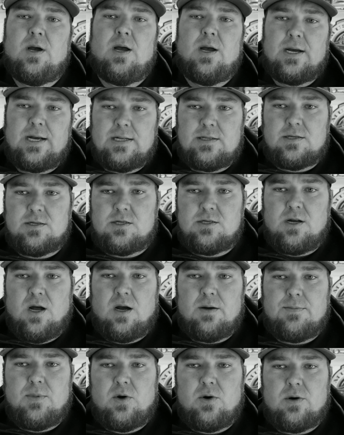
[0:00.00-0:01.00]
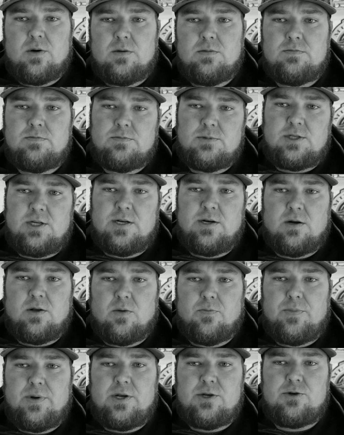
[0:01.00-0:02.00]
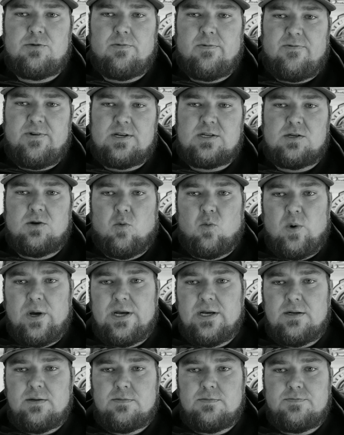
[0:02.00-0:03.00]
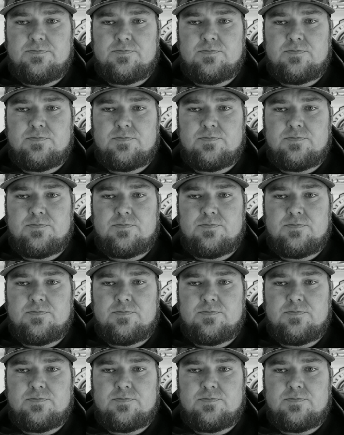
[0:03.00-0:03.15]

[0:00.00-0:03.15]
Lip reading: I got the stock motor sitting here on the bench, fixing to weigh it.